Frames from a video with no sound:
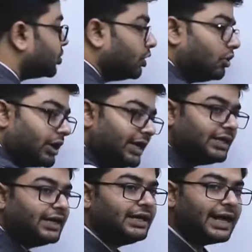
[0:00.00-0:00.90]
So you look at
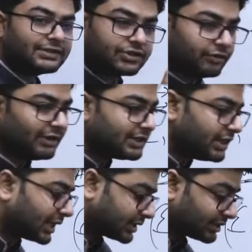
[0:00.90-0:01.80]
the index, you will
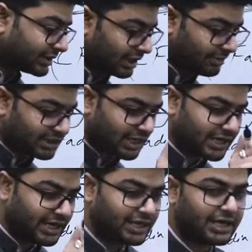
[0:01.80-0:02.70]
see, acha, syllabus ka
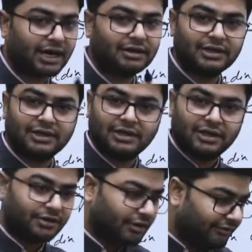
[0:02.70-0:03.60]
ye raha.
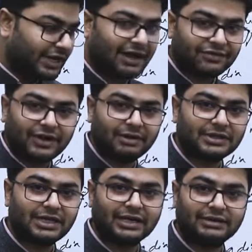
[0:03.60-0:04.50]
You know, we have
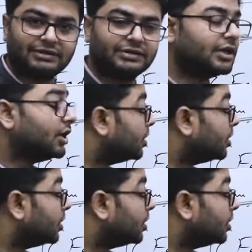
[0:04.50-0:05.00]
syllabus like this.